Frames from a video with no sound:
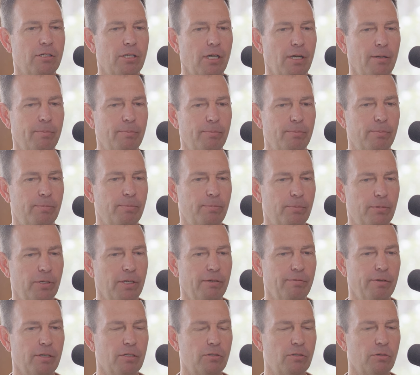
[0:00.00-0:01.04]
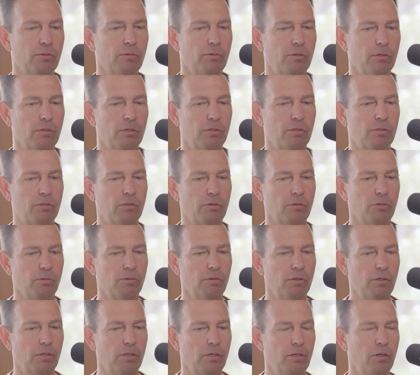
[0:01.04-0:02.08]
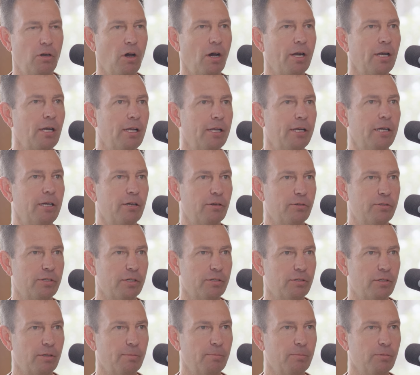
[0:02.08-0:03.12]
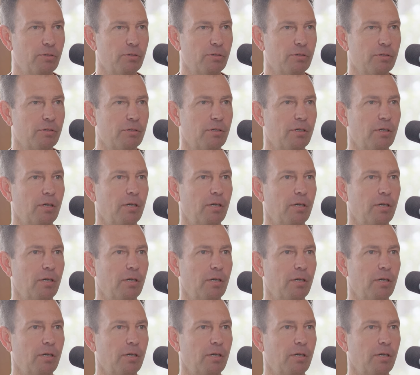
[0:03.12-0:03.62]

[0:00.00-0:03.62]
time even so so nonlinear systems